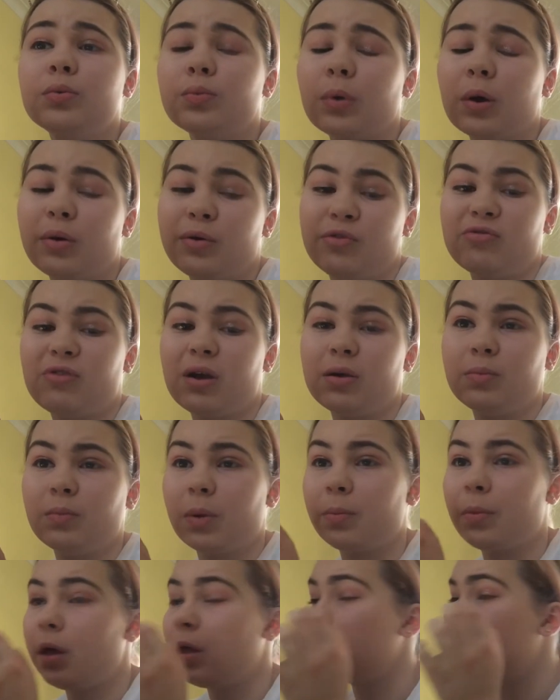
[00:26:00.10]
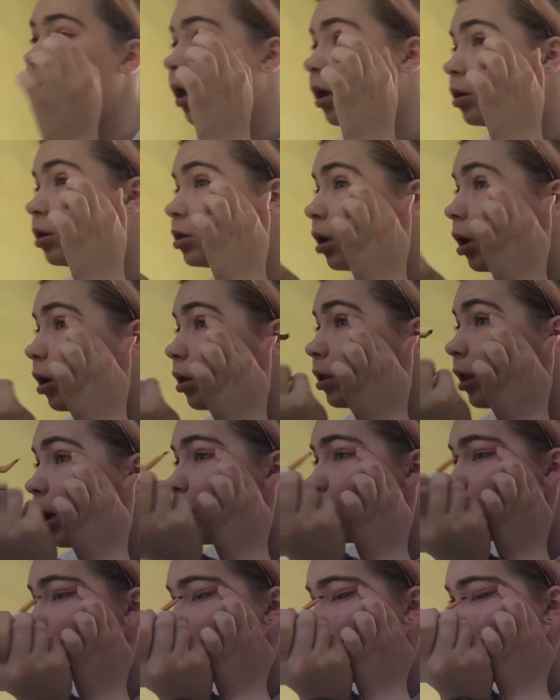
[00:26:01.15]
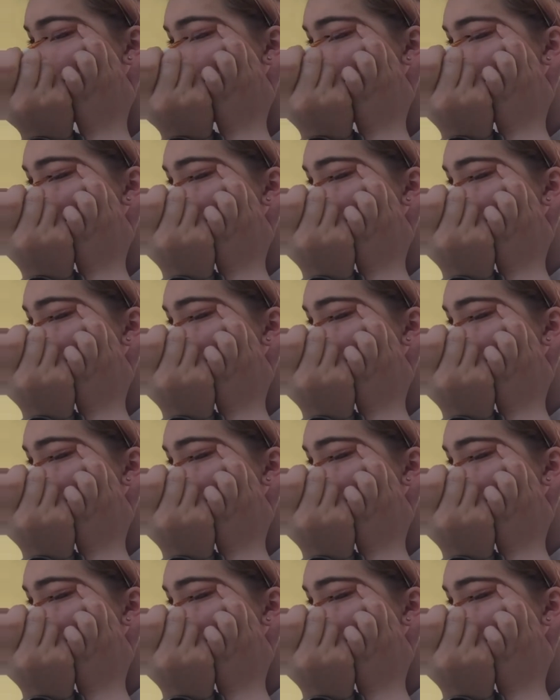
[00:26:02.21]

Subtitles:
around my birthday I started that hotel,